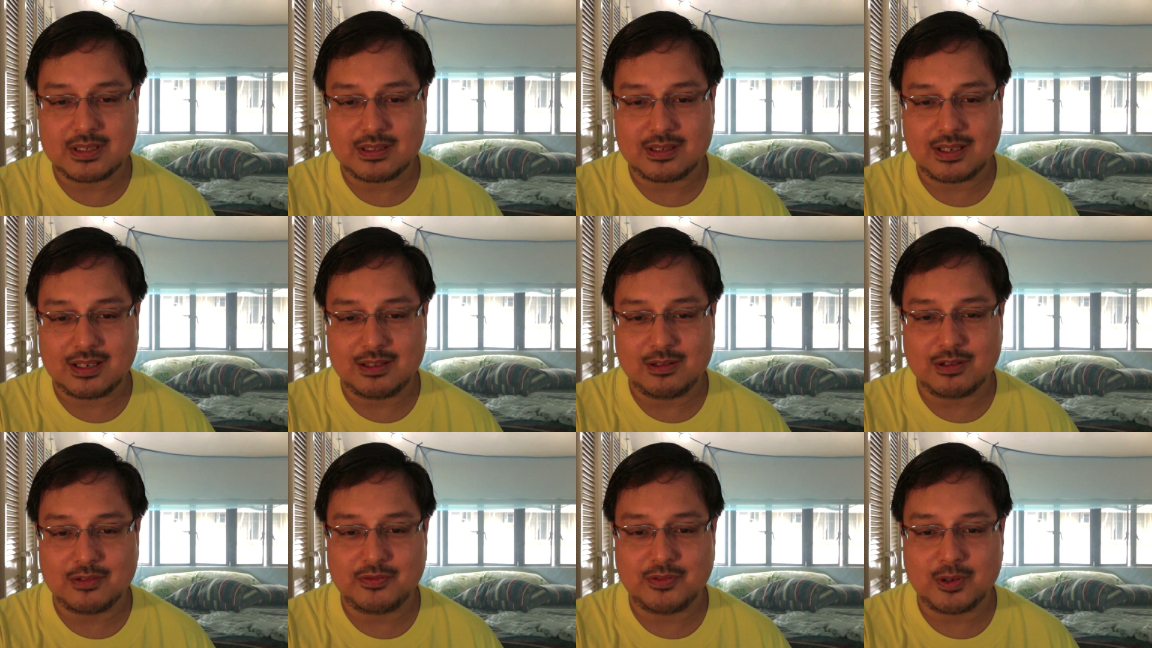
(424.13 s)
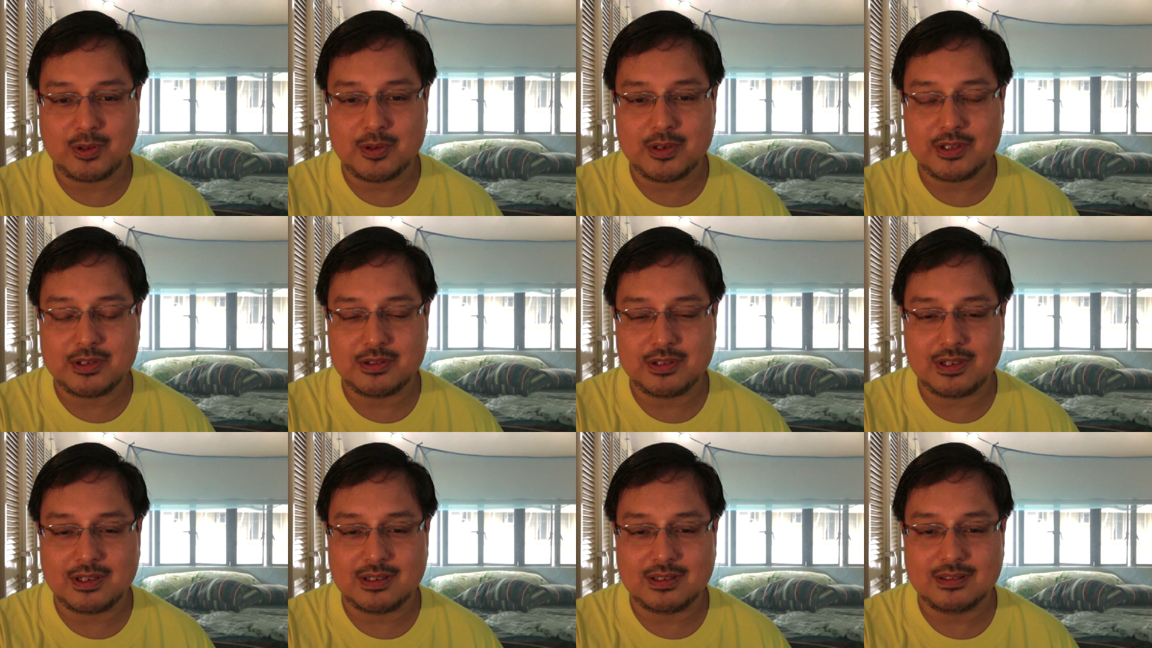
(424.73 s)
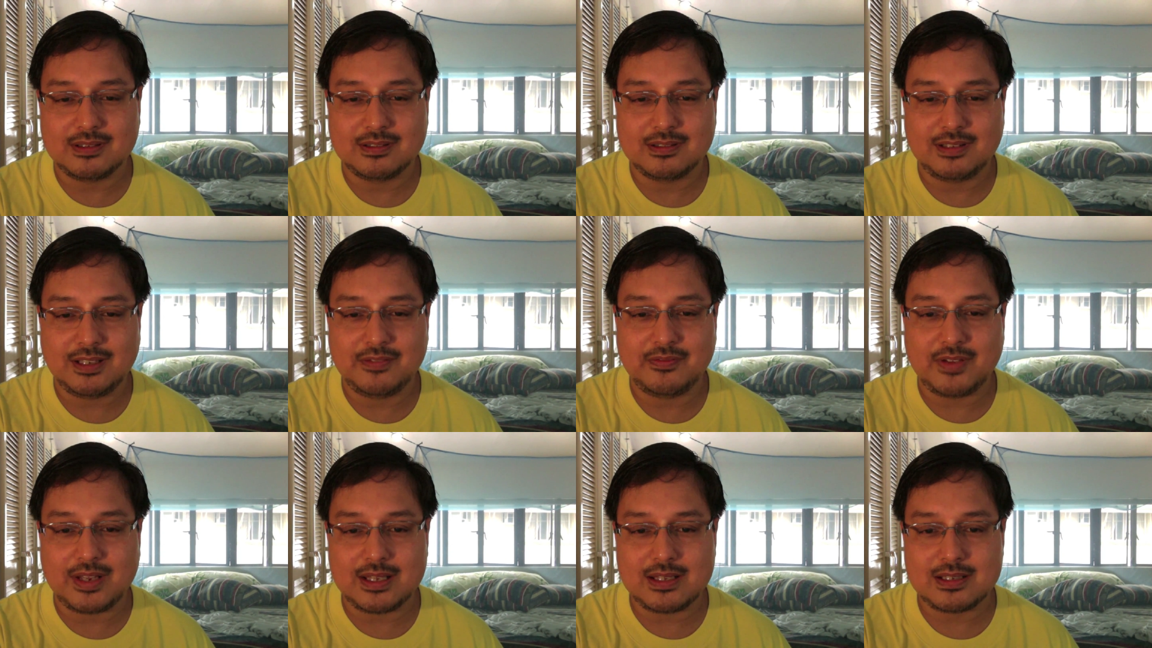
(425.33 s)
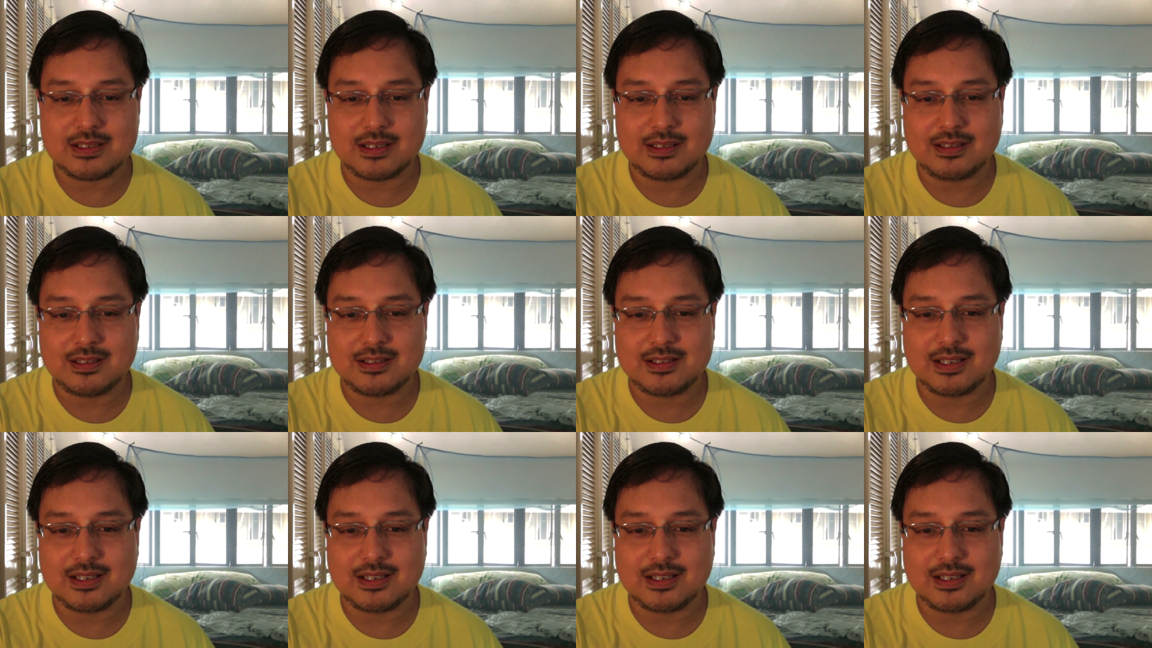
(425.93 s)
and I look forward to the events and the